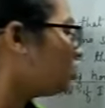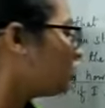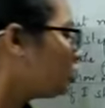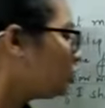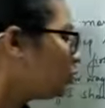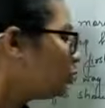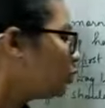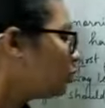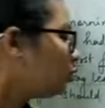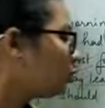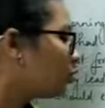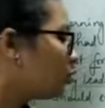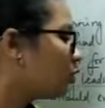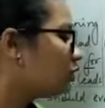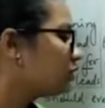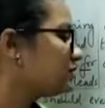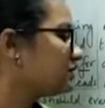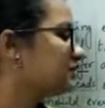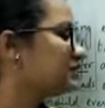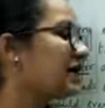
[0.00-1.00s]
two
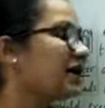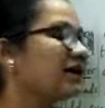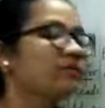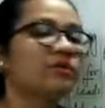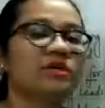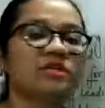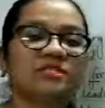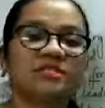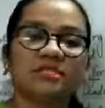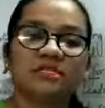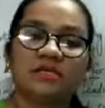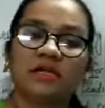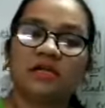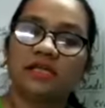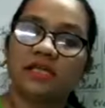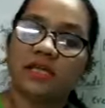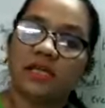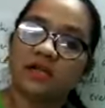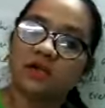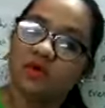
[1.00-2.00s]
roads diverge in a
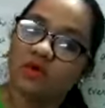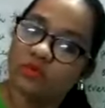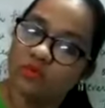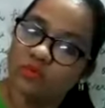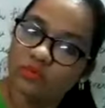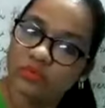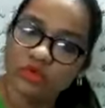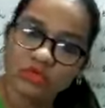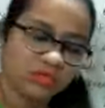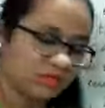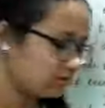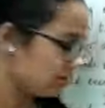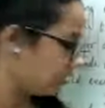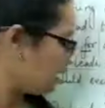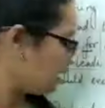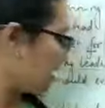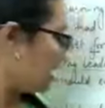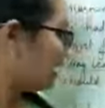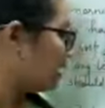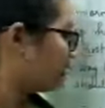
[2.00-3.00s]
yellow wood.
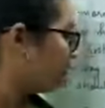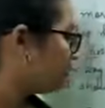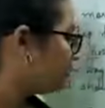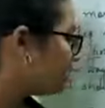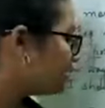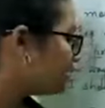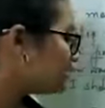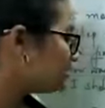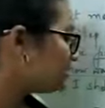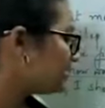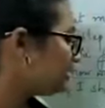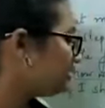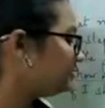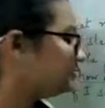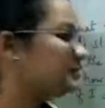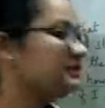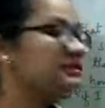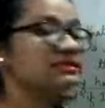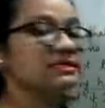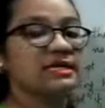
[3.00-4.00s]
This
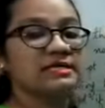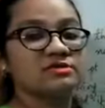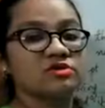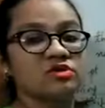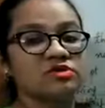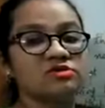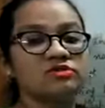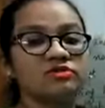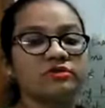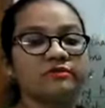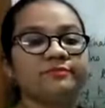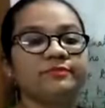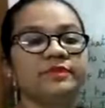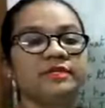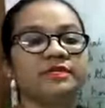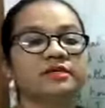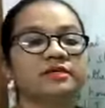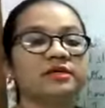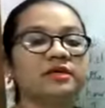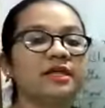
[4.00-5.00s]
sentence has also
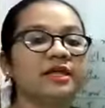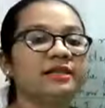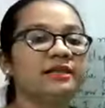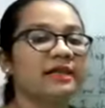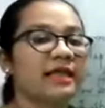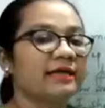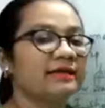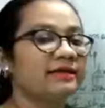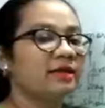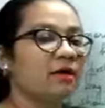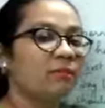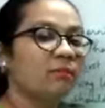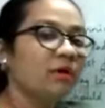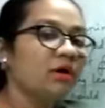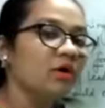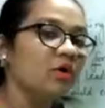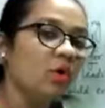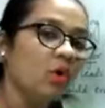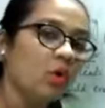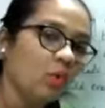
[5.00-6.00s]
appeared in line number
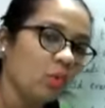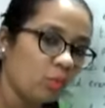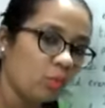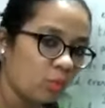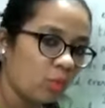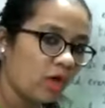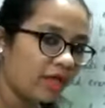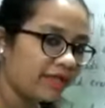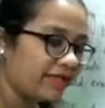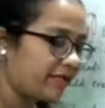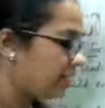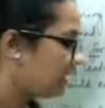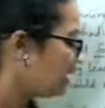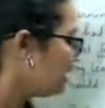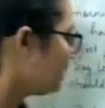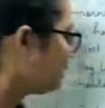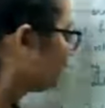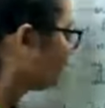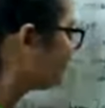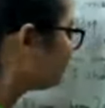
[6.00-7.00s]
1.
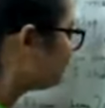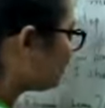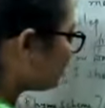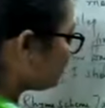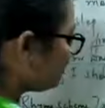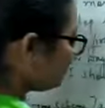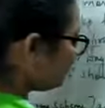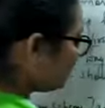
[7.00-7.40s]
That